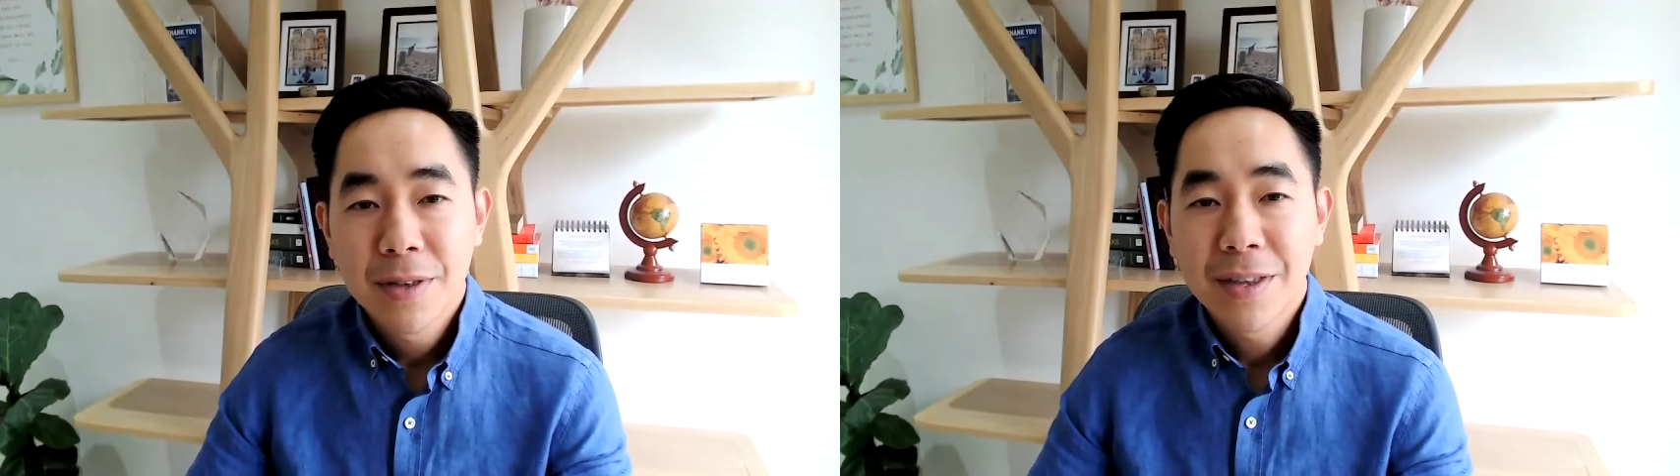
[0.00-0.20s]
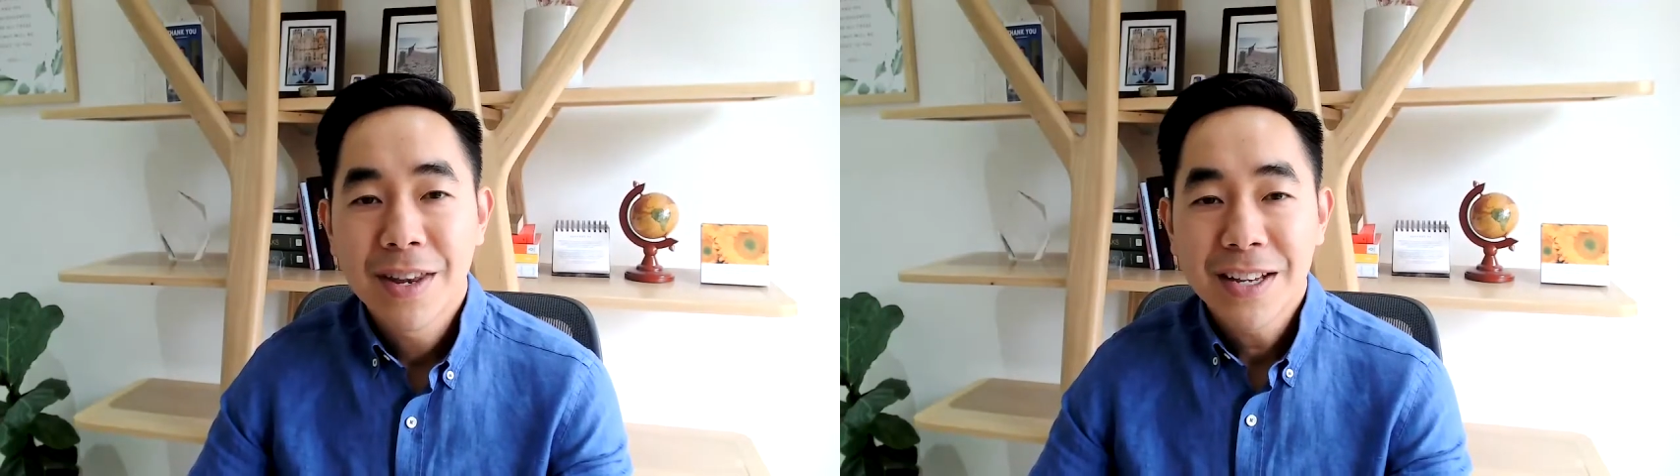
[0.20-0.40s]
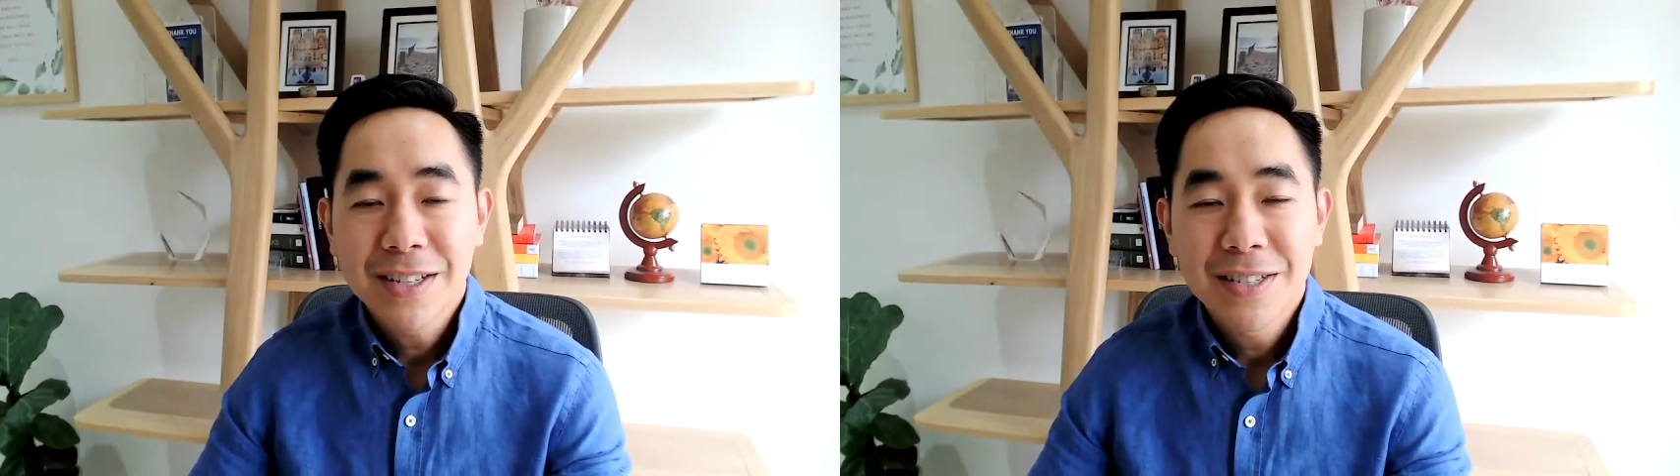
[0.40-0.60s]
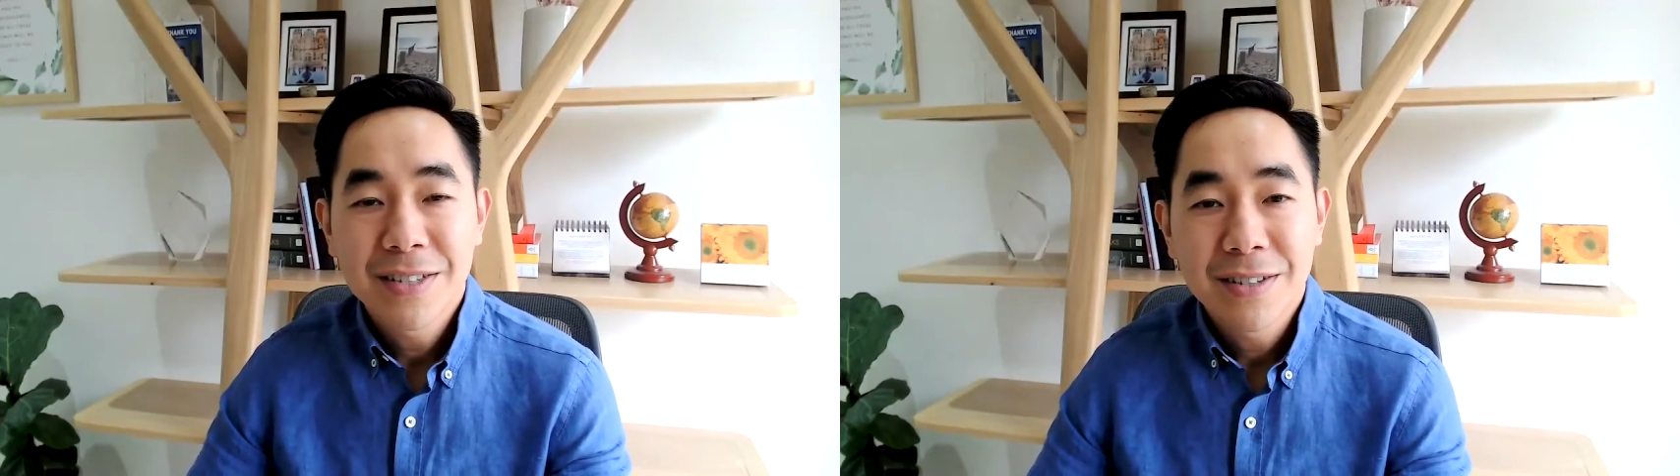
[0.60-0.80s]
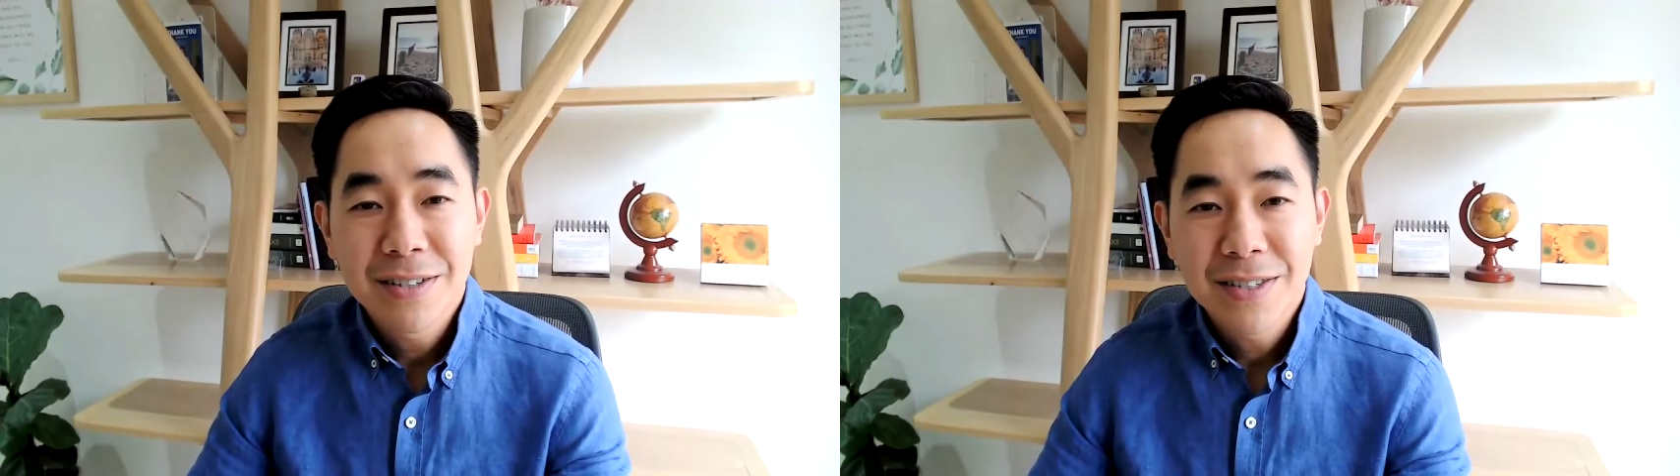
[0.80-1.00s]
The
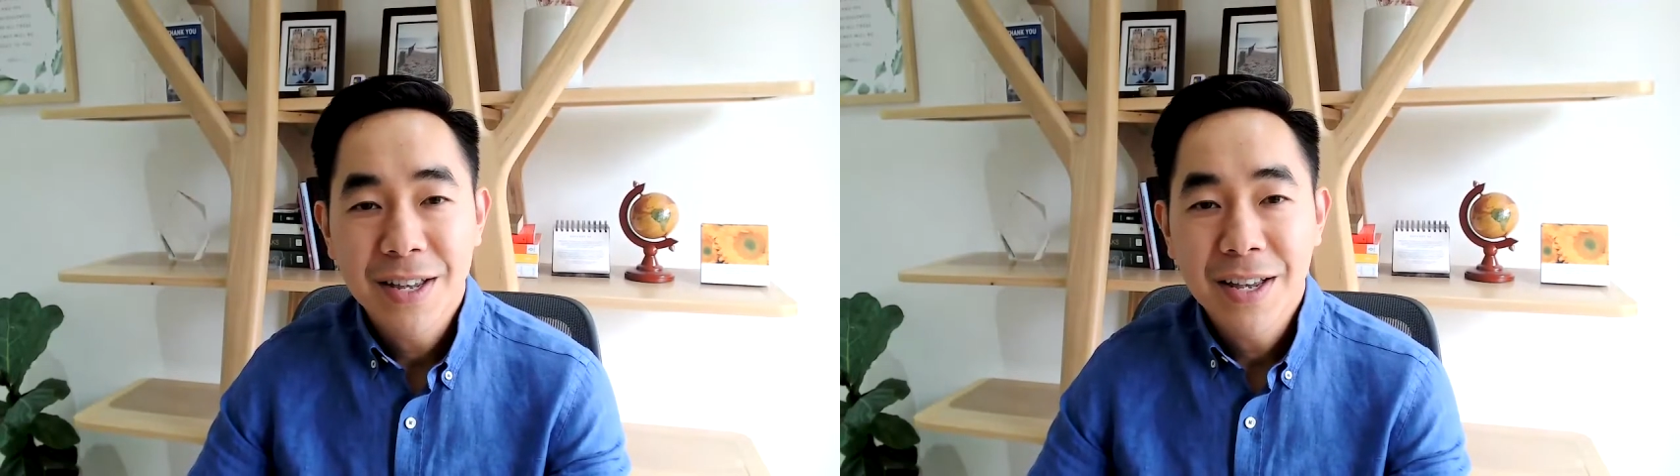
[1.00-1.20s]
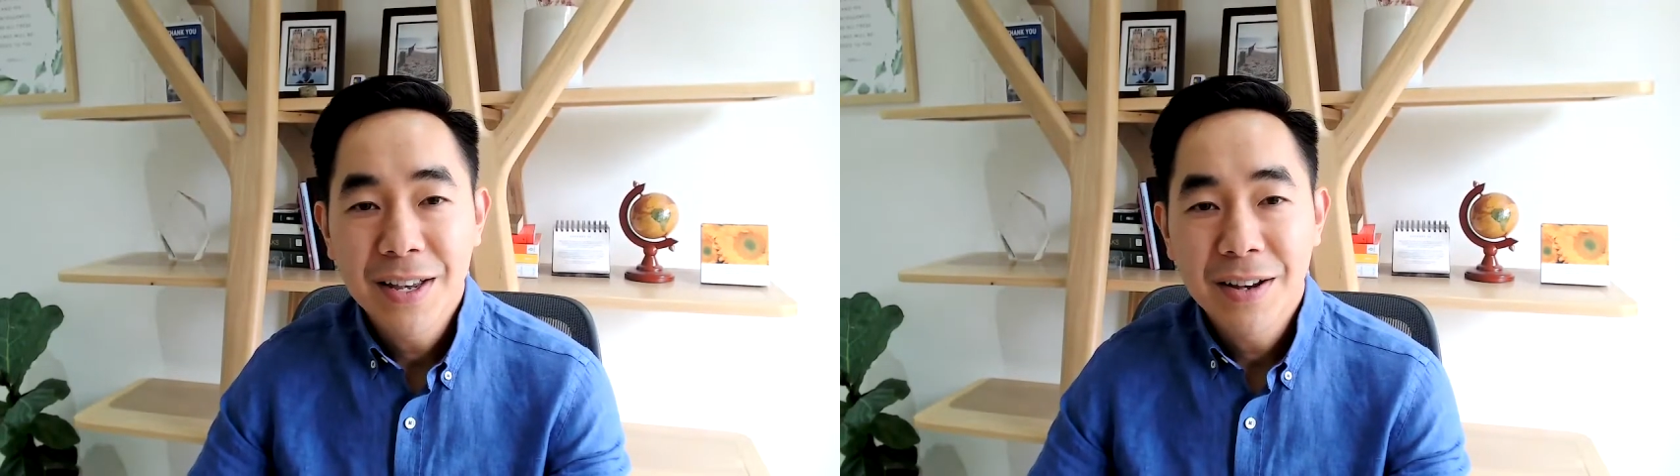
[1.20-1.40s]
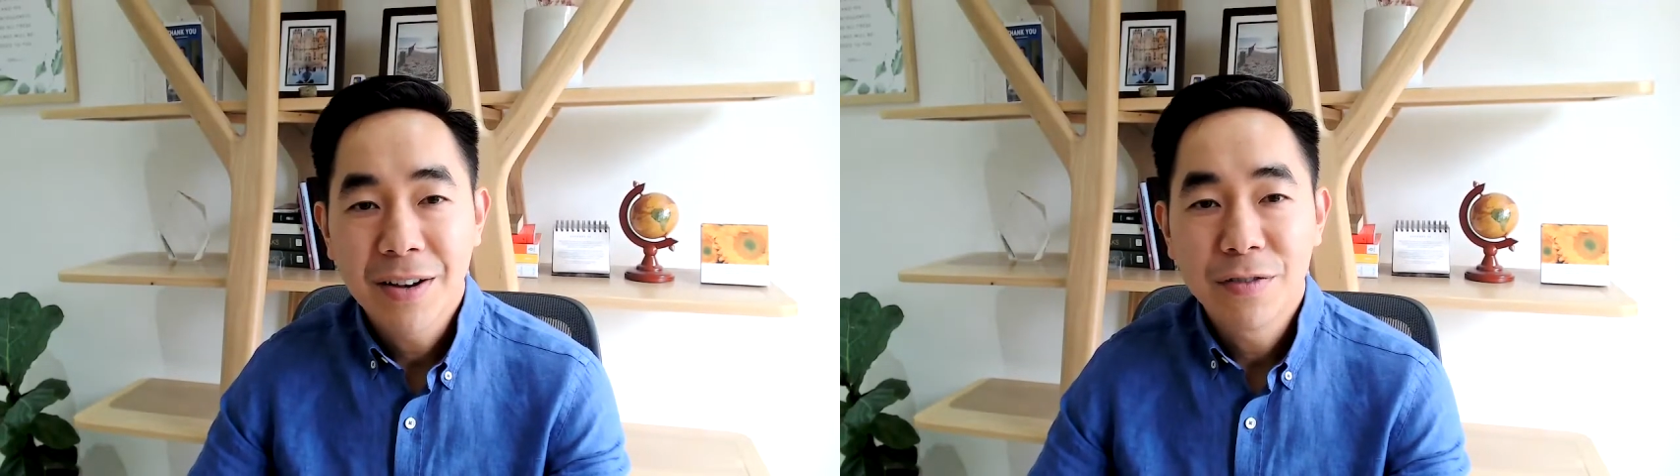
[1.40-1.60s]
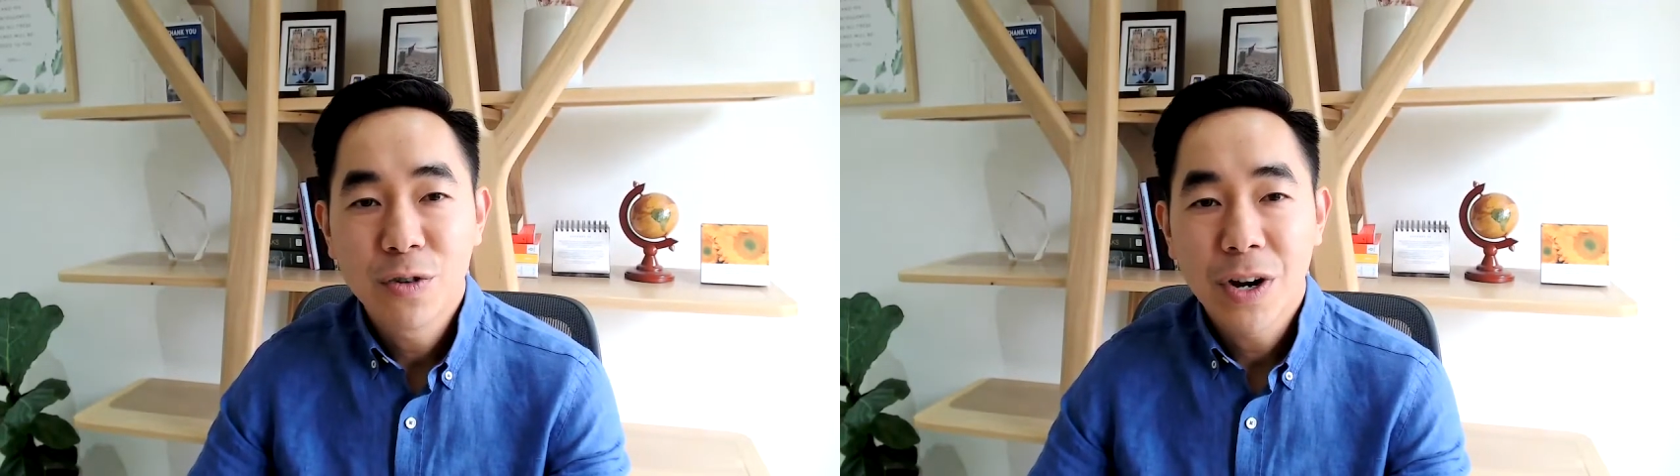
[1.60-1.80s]
next C of